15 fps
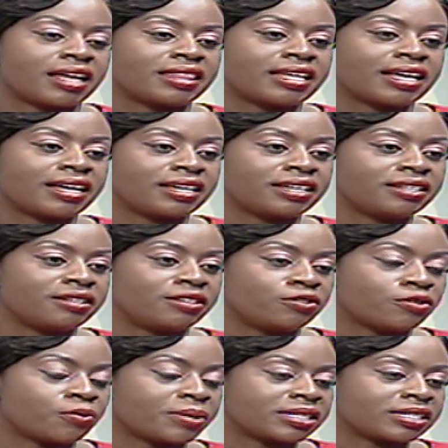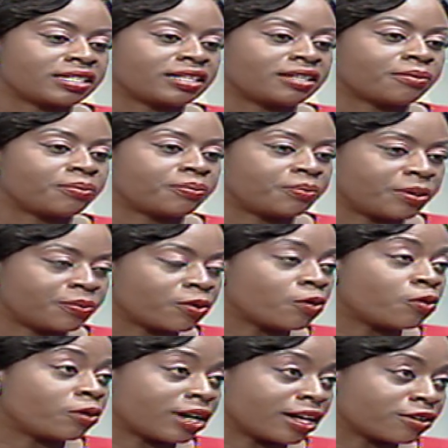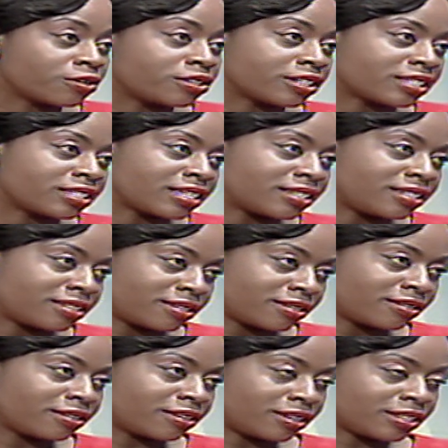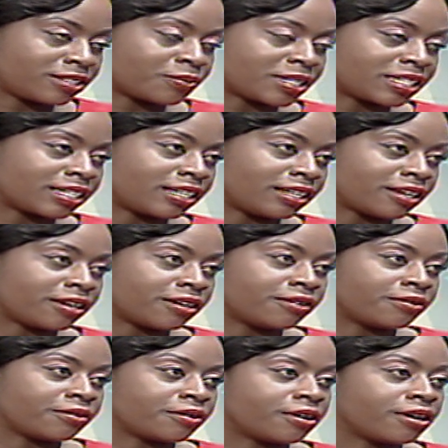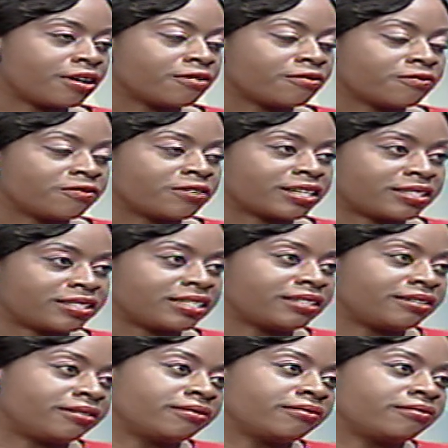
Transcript: Are there any, you know, particular people who cannot access this particular uh, vaccine?